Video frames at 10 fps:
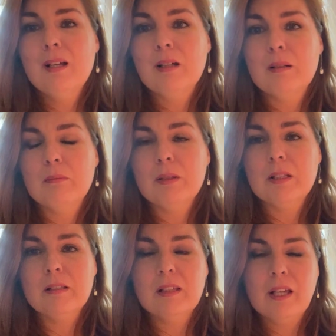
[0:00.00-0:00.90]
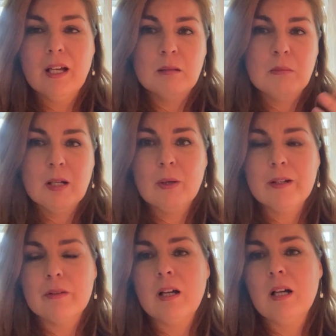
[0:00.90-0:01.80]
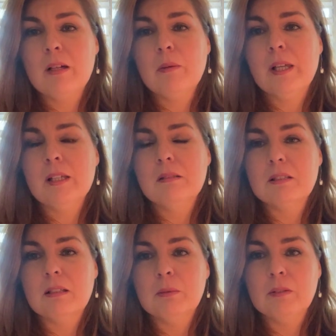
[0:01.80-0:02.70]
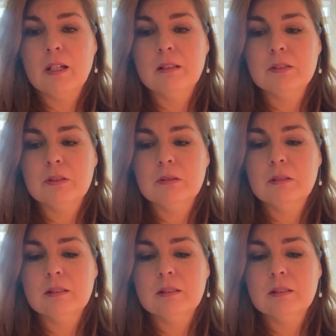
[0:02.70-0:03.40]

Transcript: um, but they had a my way or the highway type of attitude.